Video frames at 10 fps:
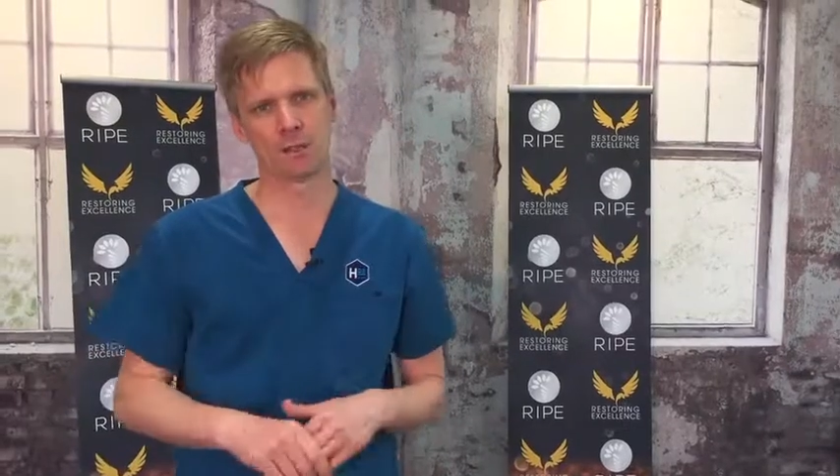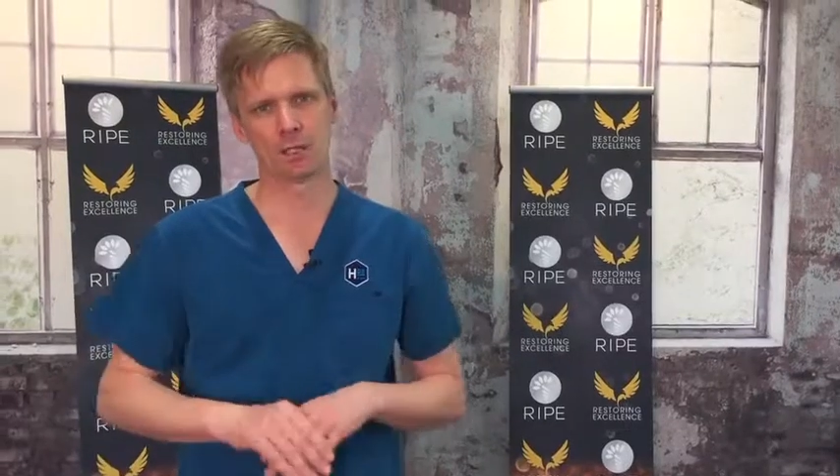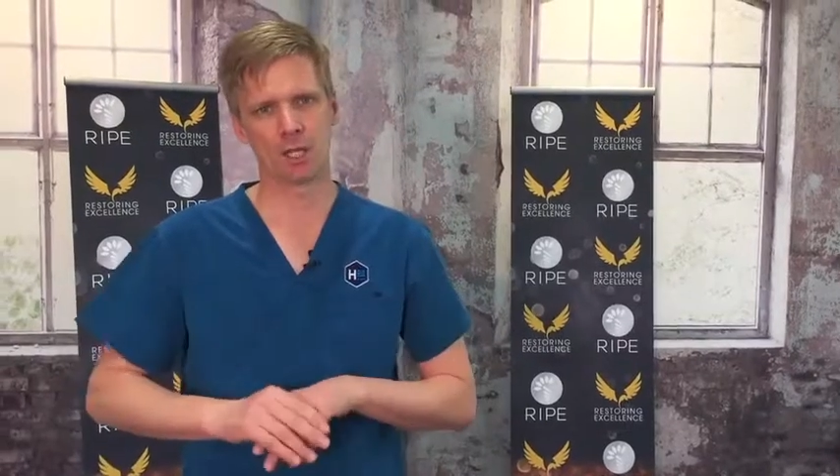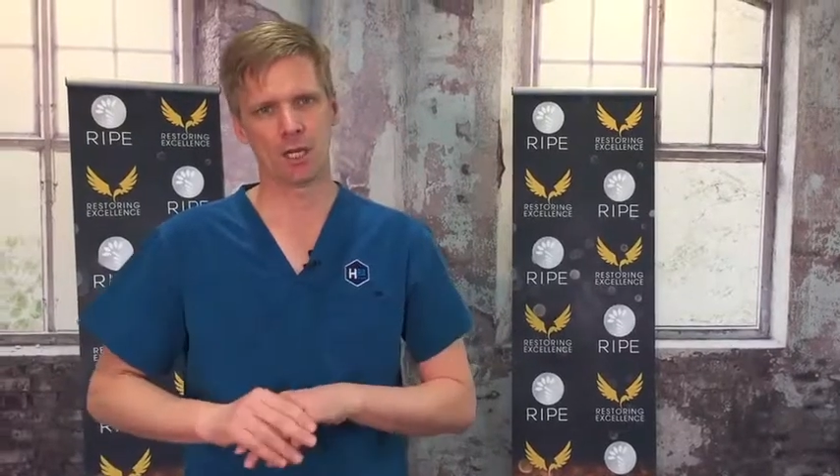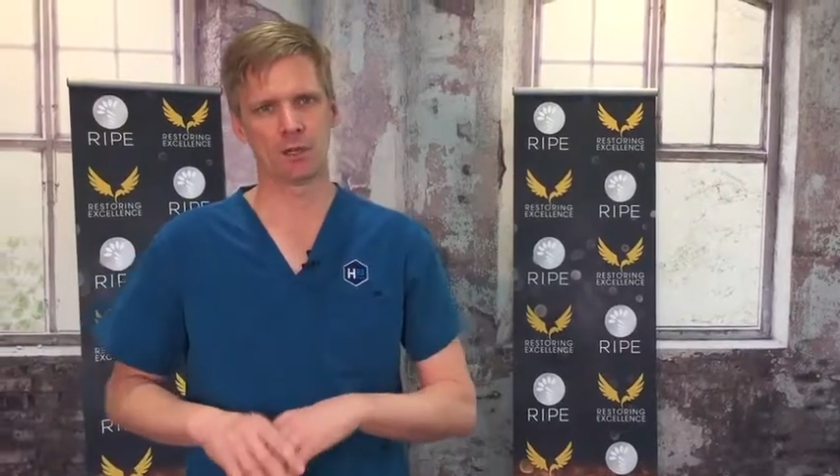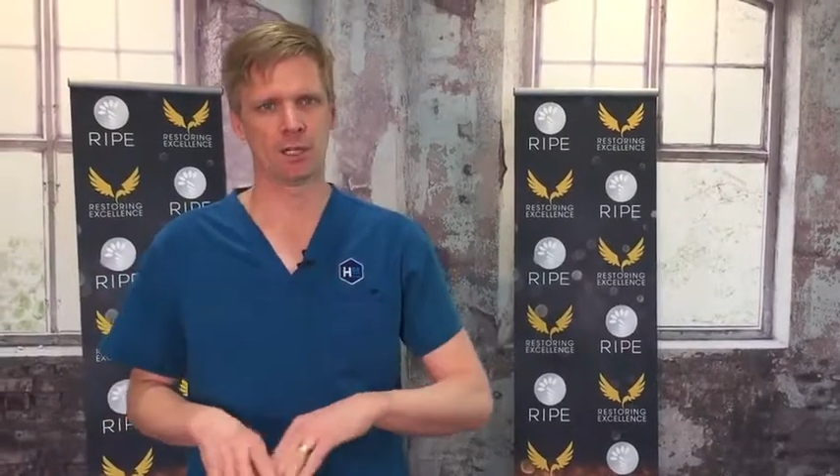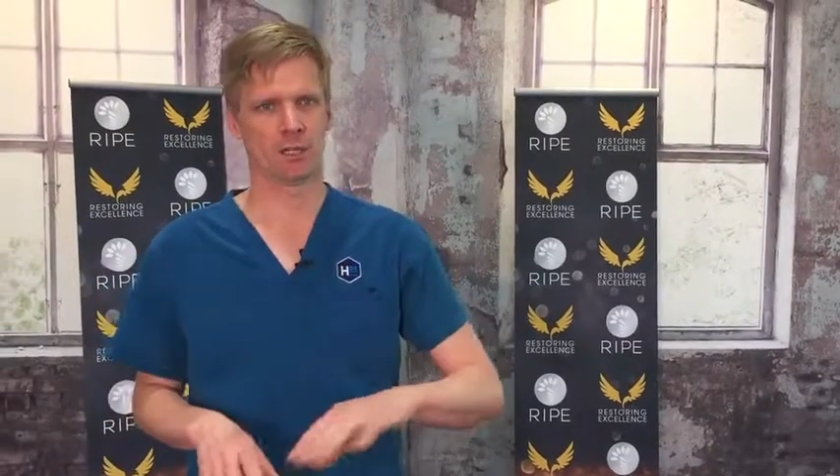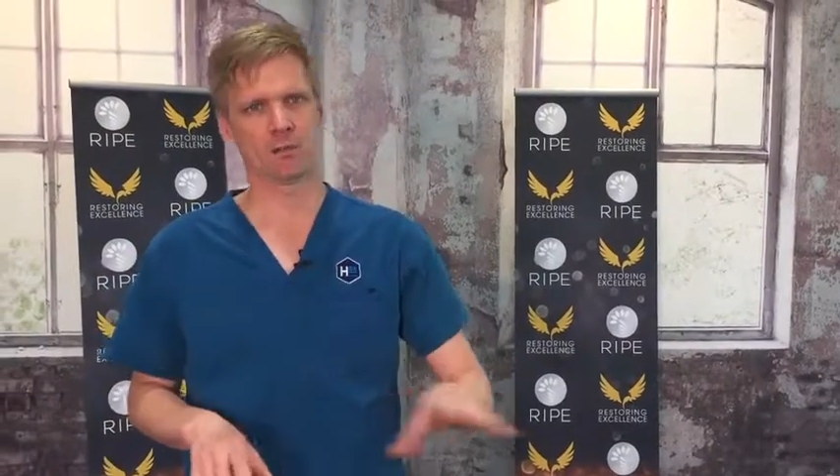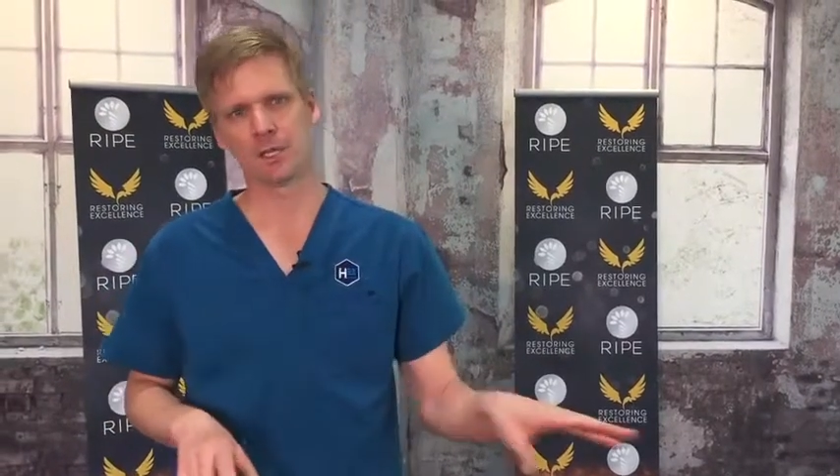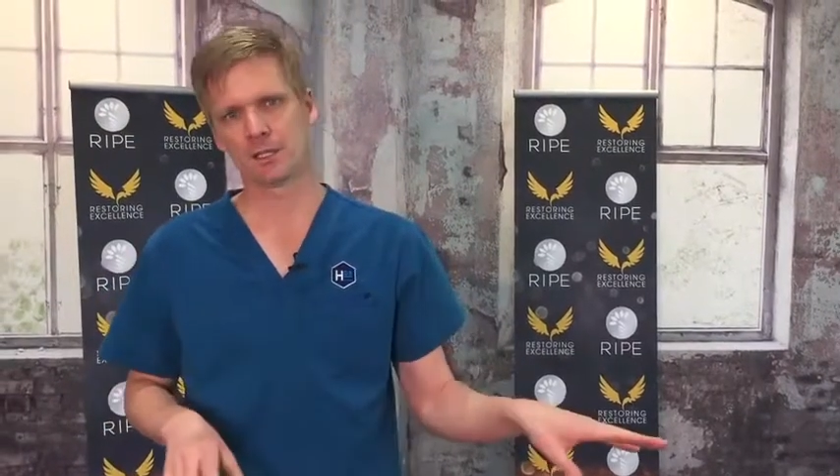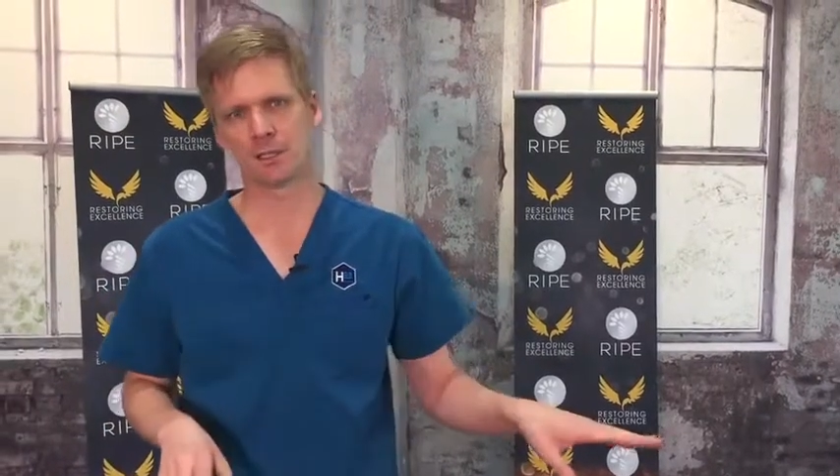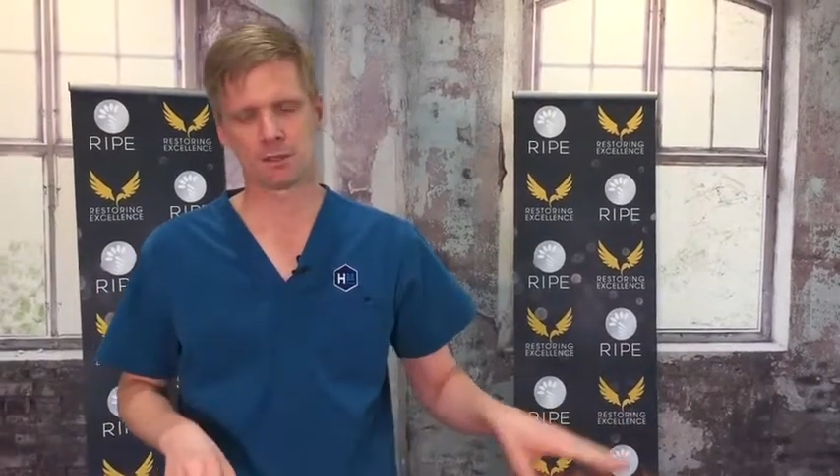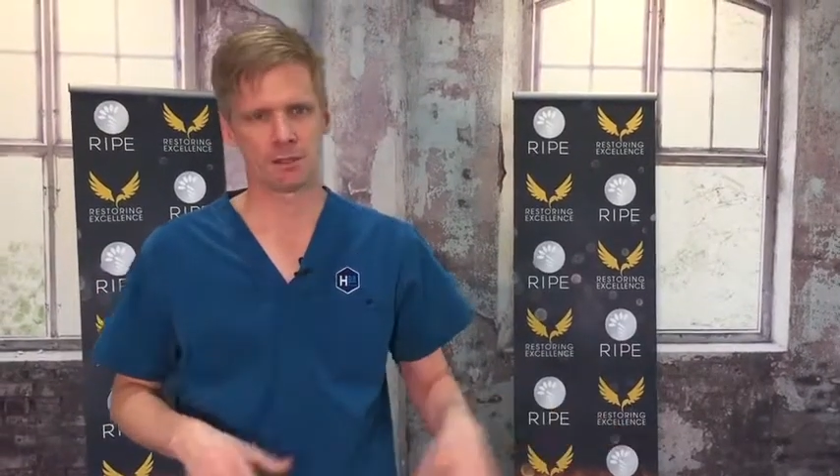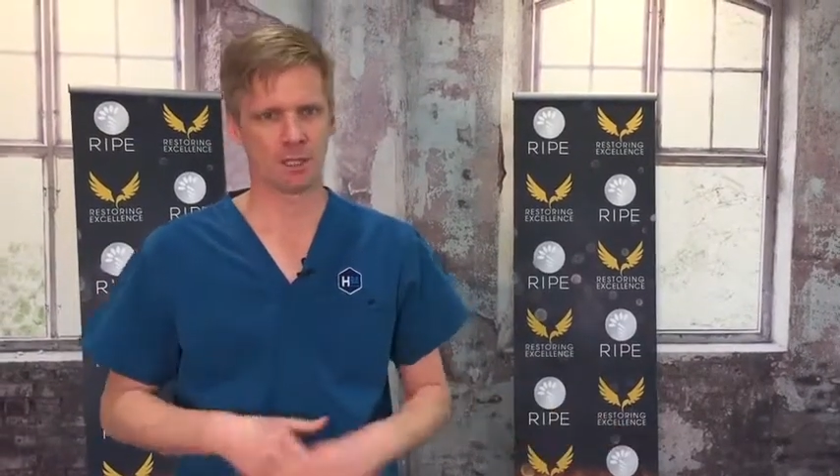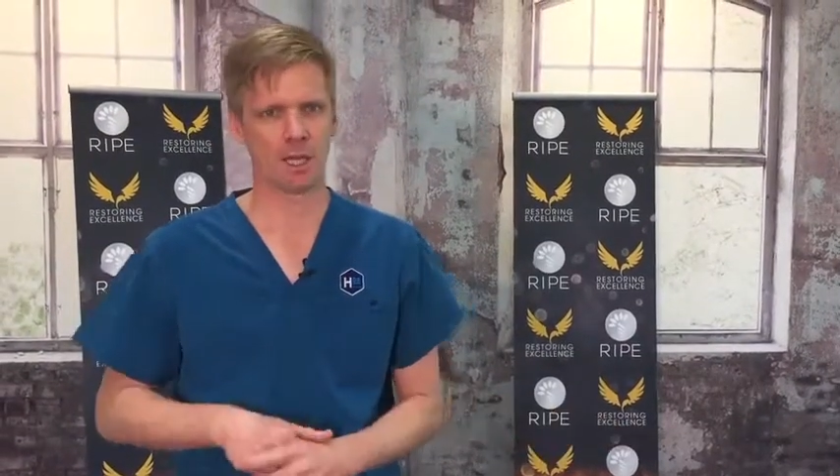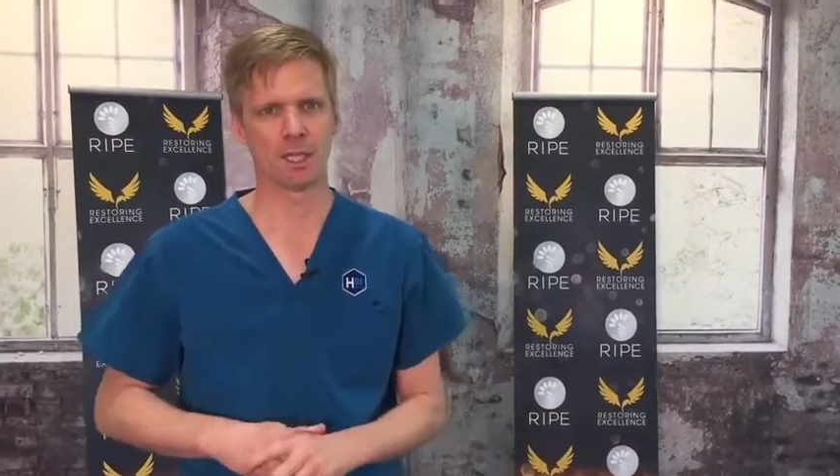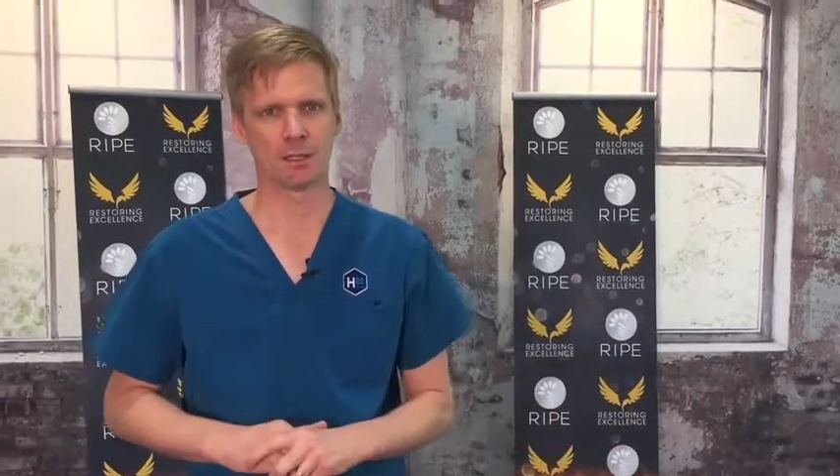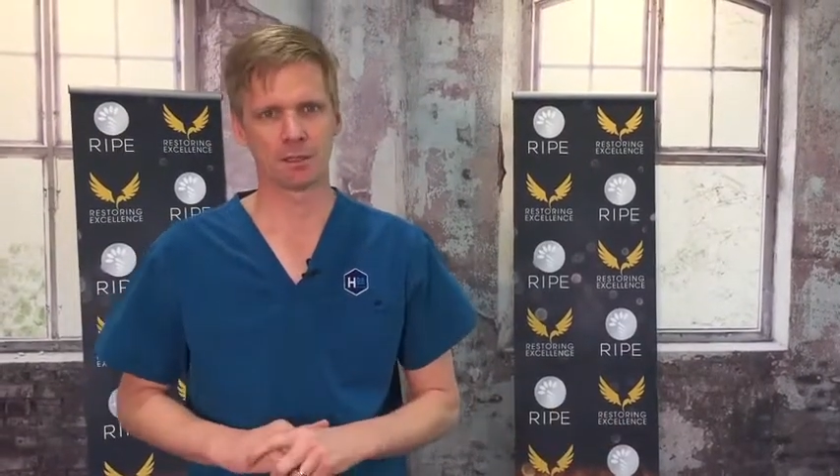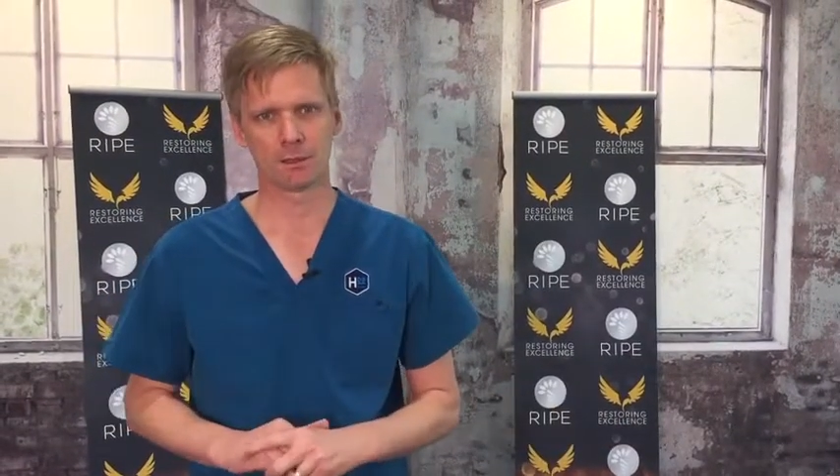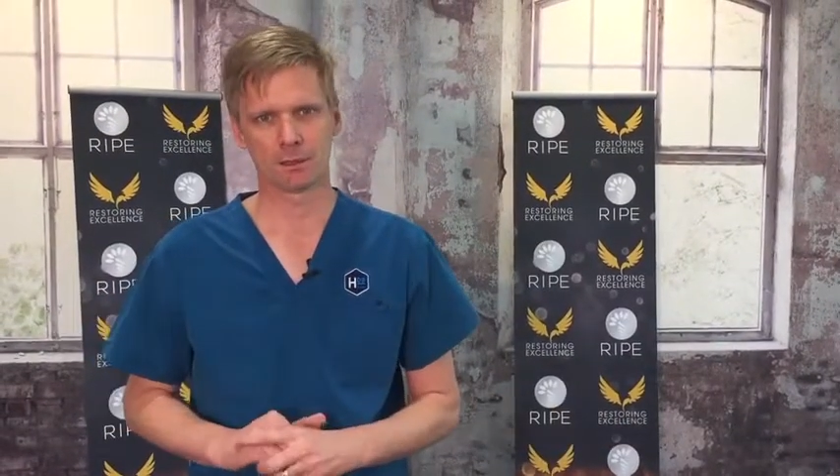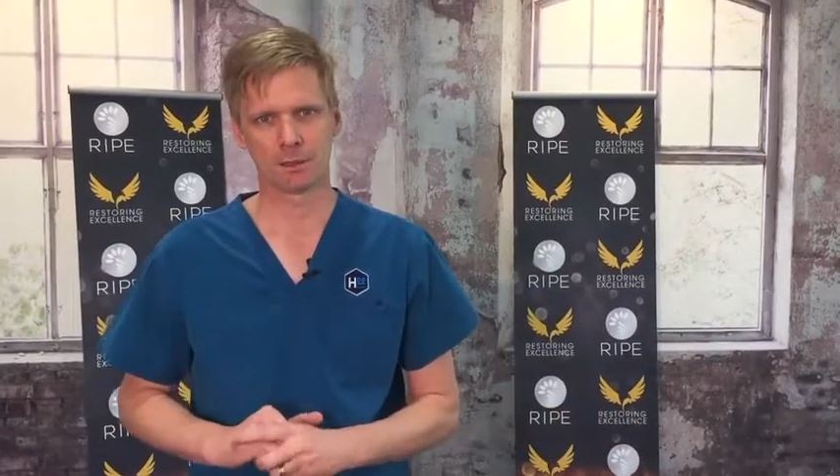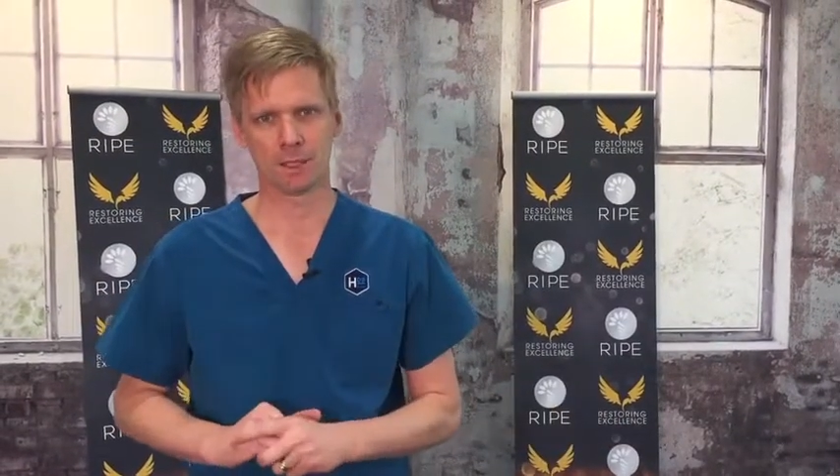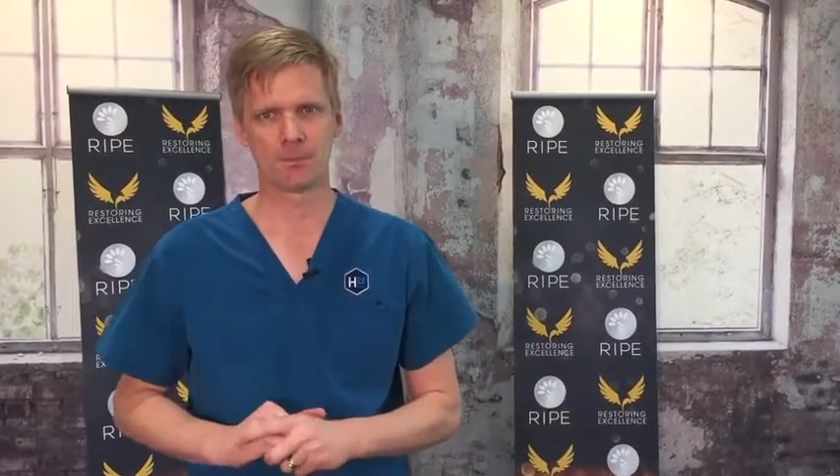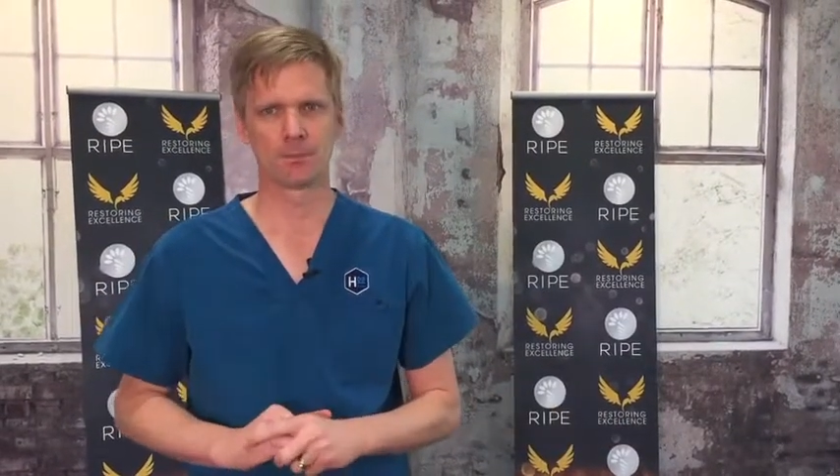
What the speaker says: the cherry and the rest is the cake, okay?